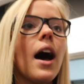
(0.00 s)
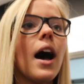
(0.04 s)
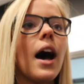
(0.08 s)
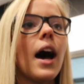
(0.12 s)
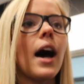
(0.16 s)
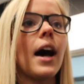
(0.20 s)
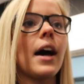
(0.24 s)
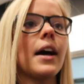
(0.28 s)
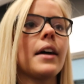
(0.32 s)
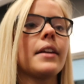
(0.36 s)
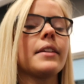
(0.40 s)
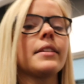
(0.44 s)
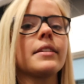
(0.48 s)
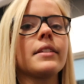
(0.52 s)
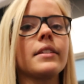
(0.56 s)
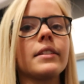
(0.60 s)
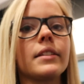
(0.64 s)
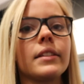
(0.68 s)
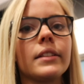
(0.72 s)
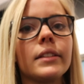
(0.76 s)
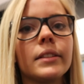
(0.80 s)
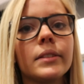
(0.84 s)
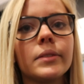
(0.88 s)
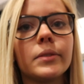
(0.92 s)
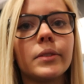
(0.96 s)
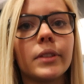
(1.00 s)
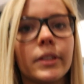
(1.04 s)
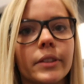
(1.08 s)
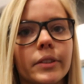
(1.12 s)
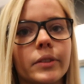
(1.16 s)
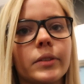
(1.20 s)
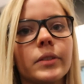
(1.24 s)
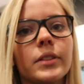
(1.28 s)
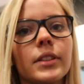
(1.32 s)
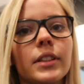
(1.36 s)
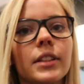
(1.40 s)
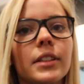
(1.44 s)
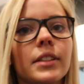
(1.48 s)
Right. And what
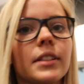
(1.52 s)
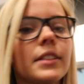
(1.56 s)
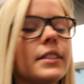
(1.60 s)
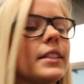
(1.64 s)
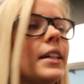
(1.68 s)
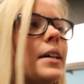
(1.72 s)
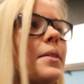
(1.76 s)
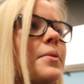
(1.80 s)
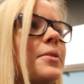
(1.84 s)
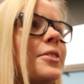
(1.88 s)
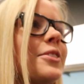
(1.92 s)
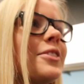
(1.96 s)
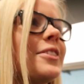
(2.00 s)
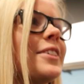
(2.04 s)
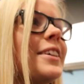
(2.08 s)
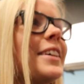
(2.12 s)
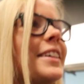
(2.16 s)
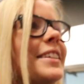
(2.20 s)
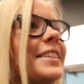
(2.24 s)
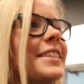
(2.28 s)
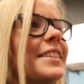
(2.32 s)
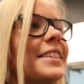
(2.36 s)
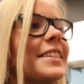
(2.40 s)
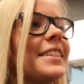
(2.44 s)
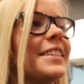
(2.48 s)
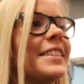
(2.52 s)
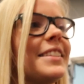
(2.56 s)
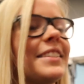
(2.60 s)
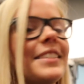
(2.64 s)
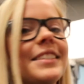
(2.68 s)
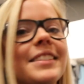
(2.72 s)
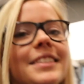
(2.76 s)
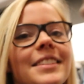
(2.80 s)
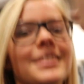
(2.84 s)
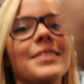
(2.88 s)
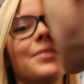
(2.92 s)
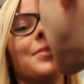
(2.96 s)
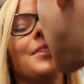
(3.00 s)
else was I going to say before I turned
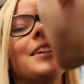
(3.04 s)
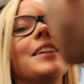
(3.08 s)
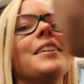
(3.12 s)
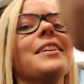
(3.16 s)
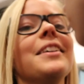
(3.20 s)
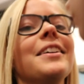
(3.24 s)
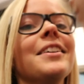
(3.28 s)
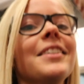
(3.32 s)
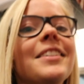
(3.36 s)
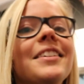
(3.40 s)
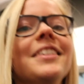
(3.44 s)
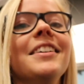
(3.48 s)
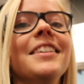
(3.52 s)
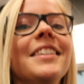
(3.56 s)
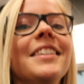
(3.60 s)
into a tomato?